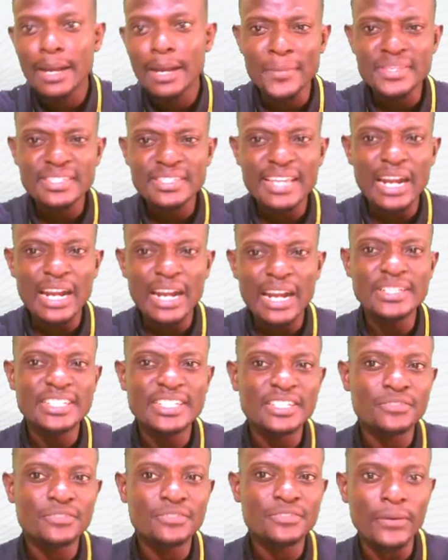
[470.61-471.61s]

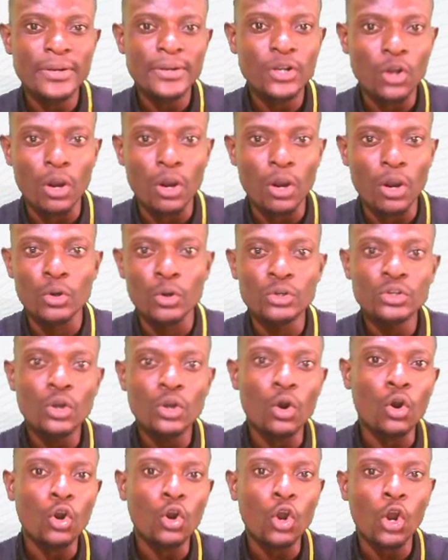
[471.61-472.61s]
Miscarriage is very common,
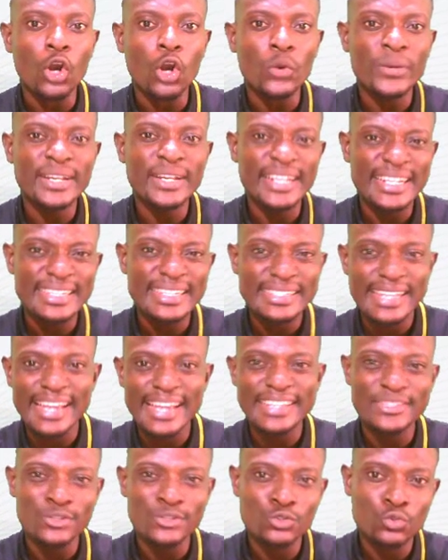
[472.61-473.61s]
occurring in
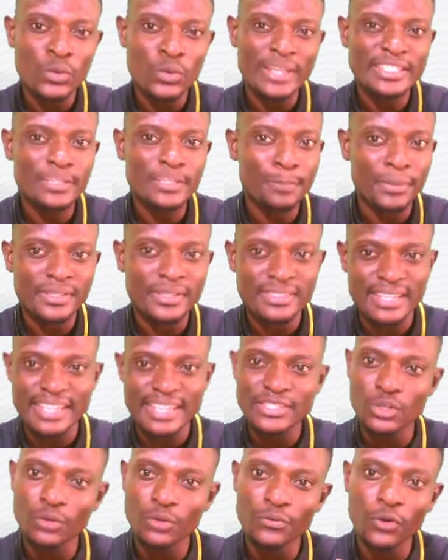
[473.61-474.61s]
10 to 20%
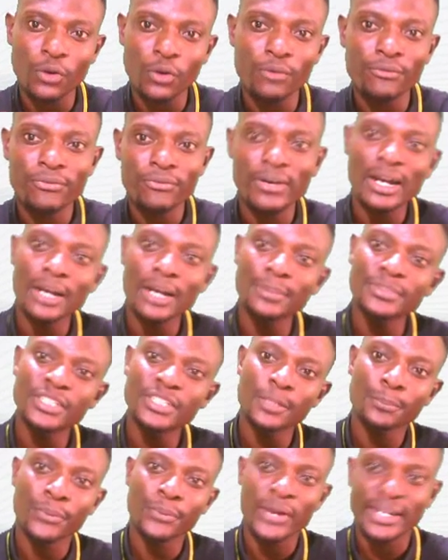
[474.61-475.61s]
of confirmed
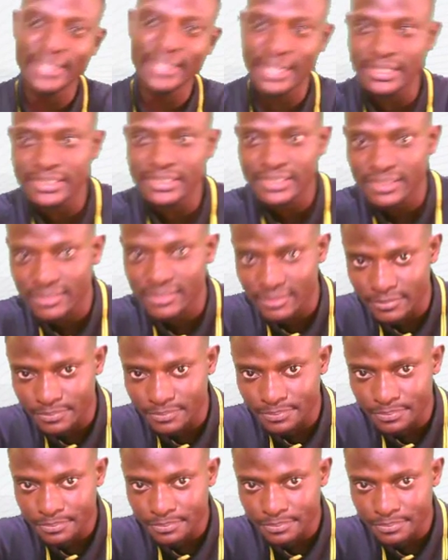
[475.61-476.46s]
pregnancies.